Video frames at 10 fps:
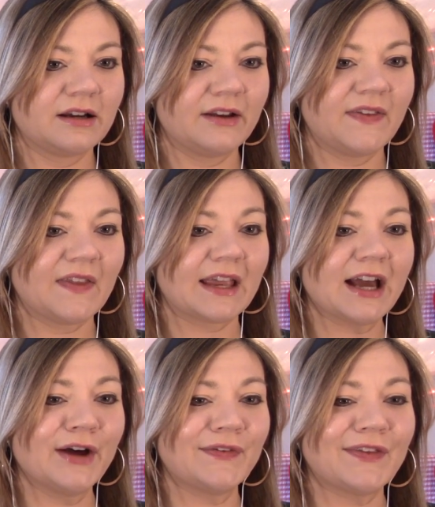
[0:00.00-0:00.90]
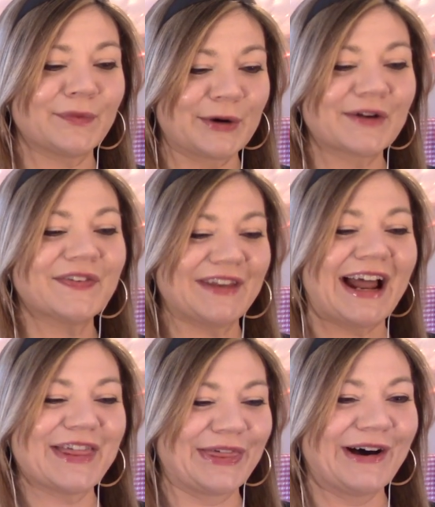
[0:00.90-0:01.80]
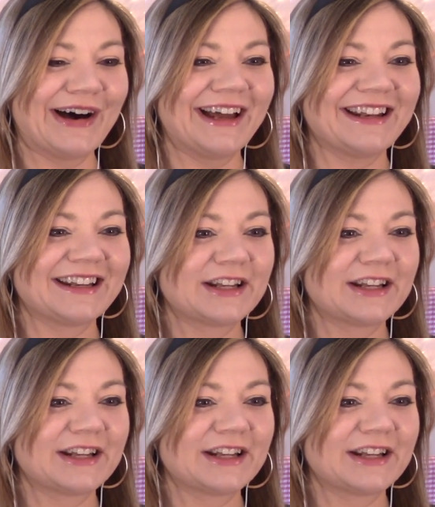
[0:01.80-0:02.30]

It's like, oh, this is worse than I thought.